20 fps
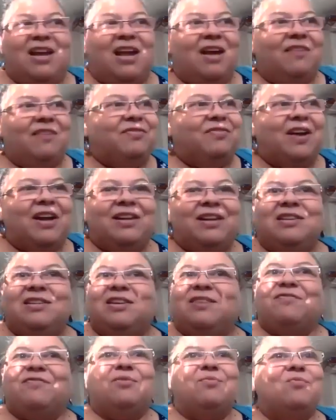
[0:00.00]
you have to find
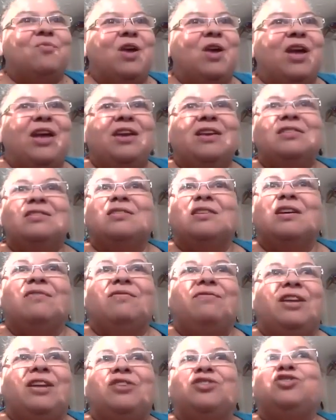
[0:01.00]
different ways
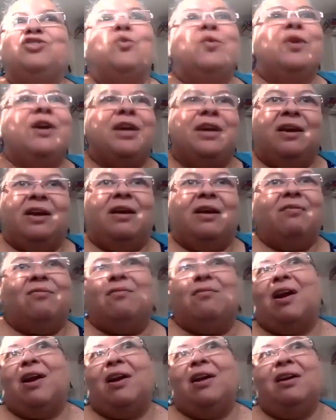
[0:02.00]
of enjoying it,
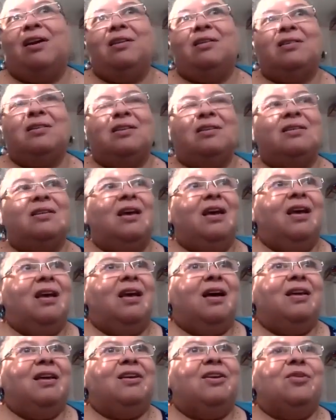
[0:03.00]
right? And
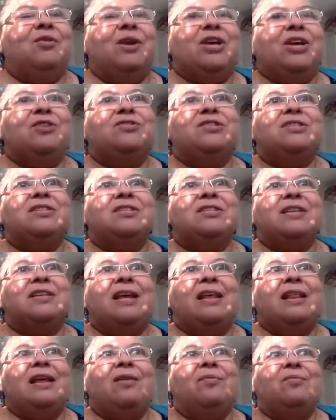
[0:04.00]
you know, I used to
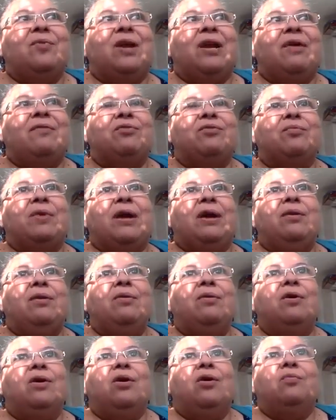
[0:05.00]
say that whenever we
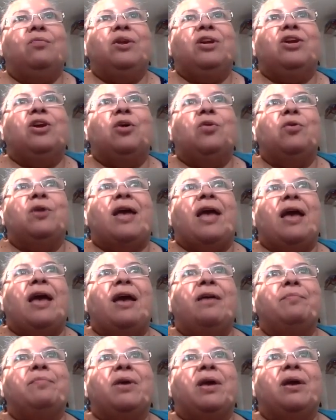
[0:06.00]
would go
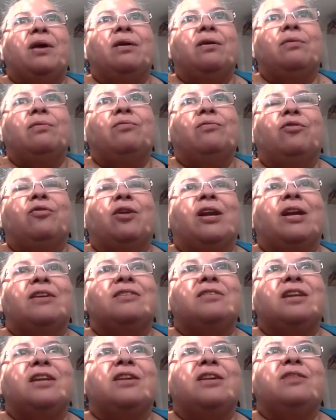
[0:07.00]
camping for an
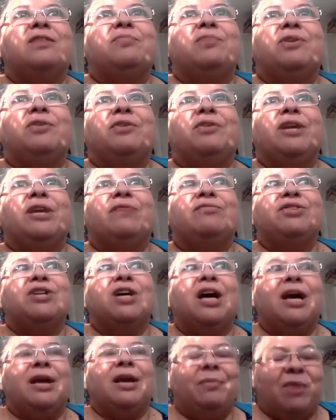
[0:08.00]
extended period of
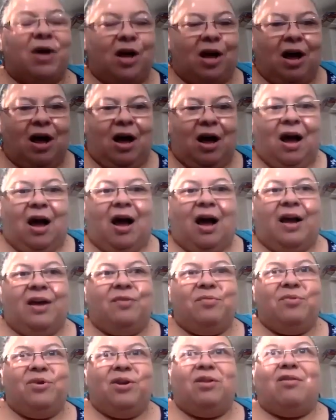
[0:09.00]
time, I
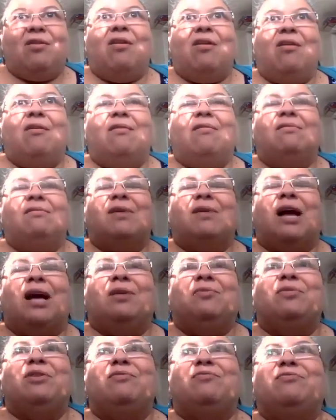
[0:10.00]
would I
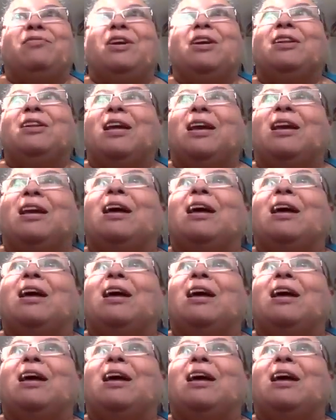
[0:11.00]
would feel like